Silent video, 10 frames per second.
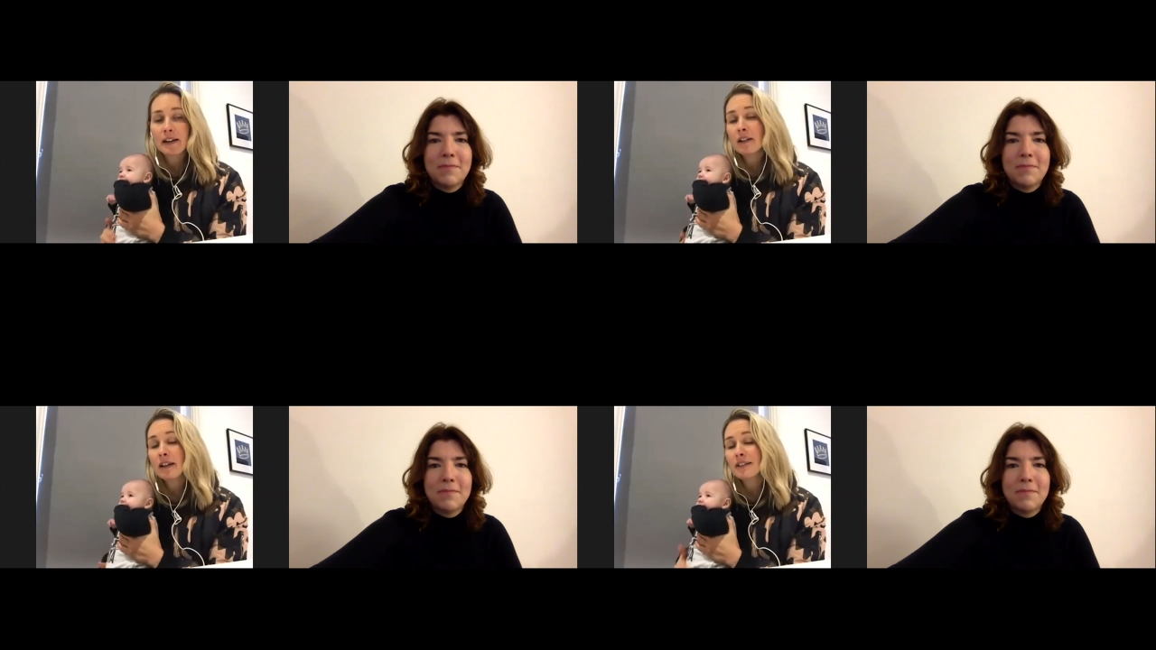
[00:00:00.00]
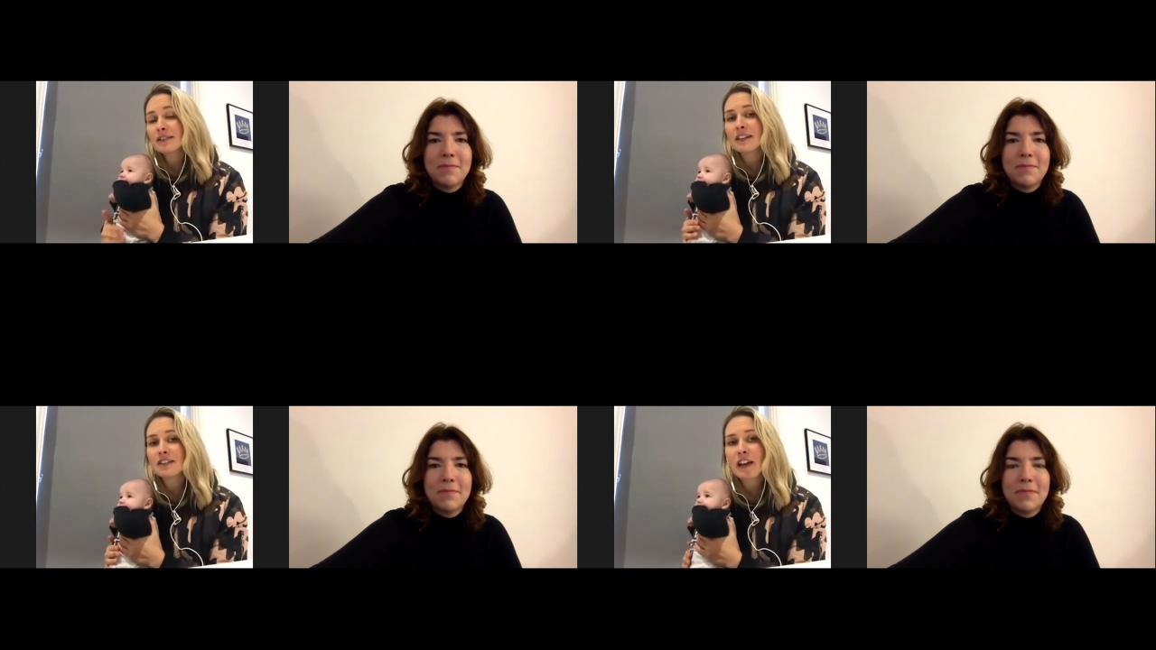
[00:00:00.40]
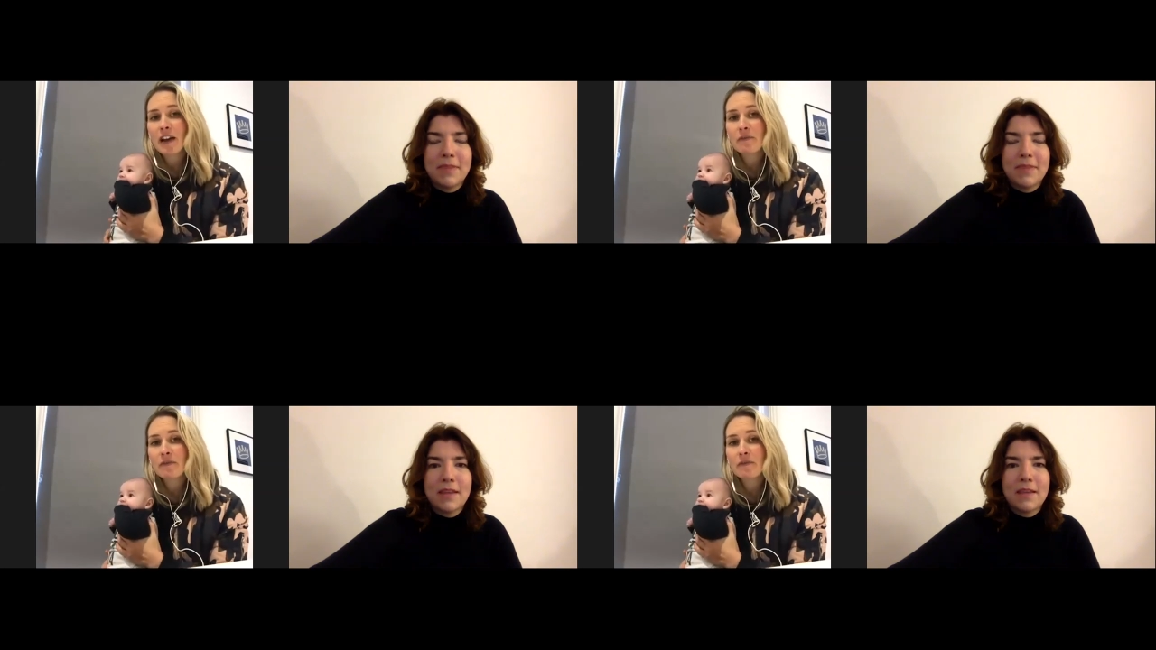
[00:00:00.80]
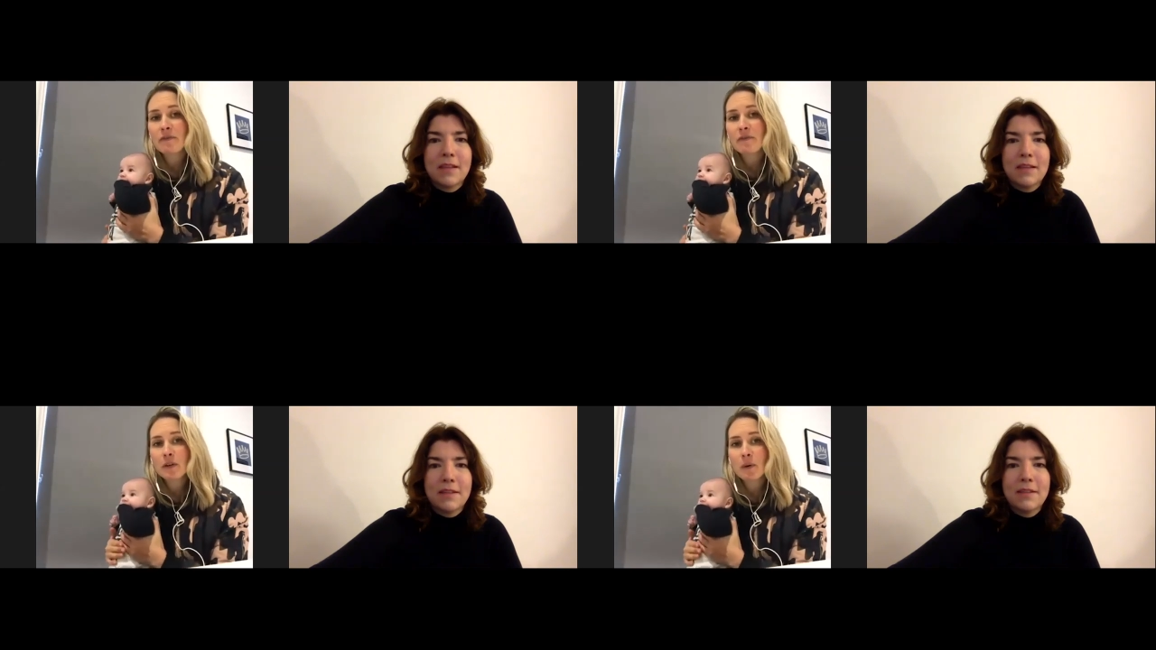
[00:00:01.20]
Speaker 1: And like I said, you get very
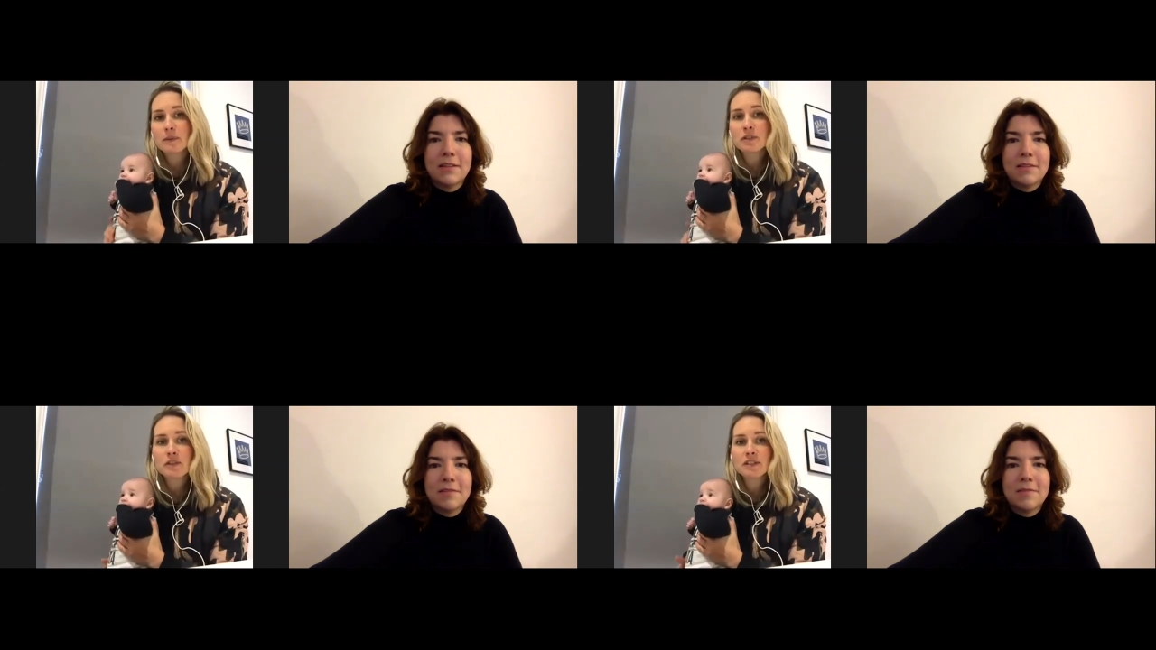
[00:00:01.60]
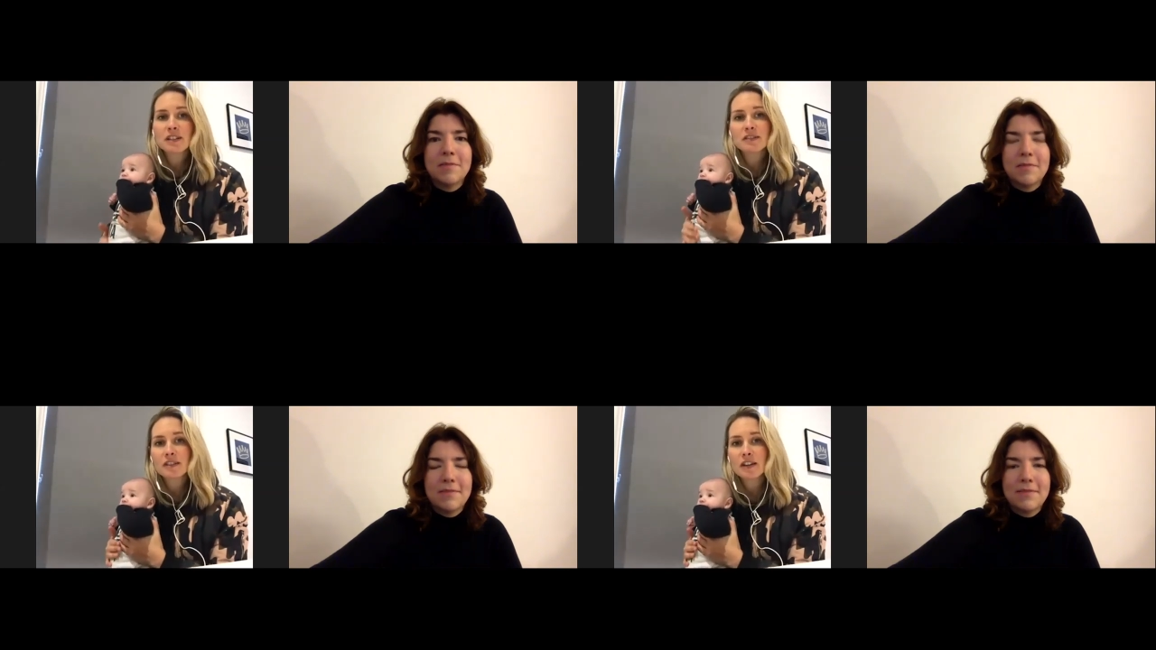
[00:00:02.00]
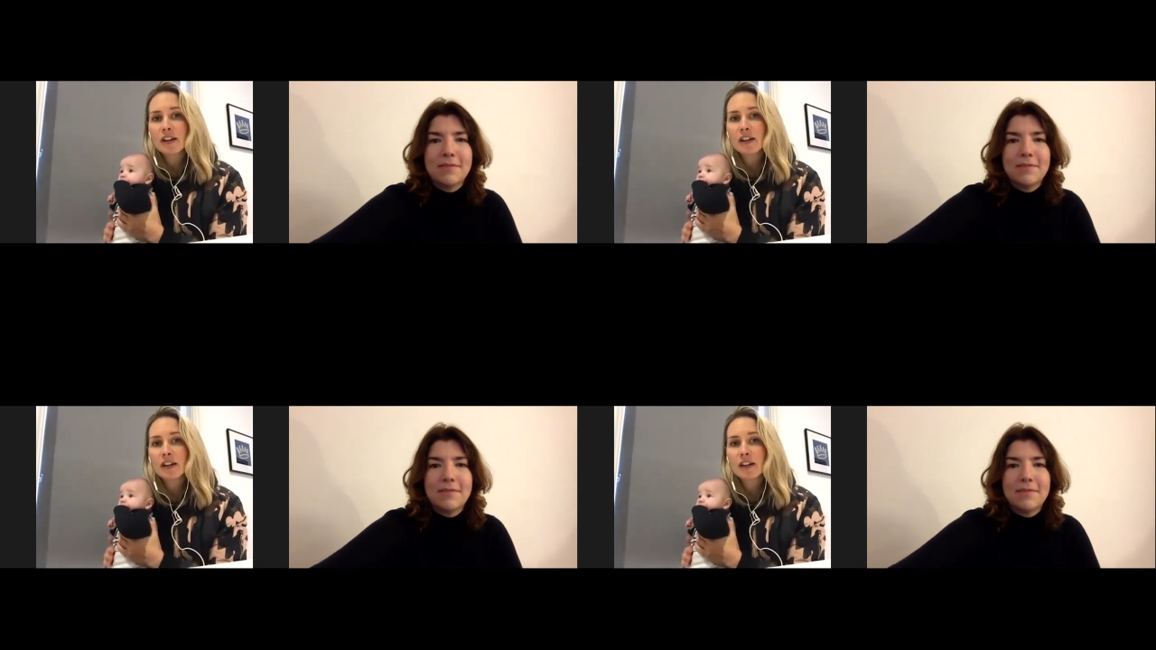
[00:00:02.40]
few opportunities to,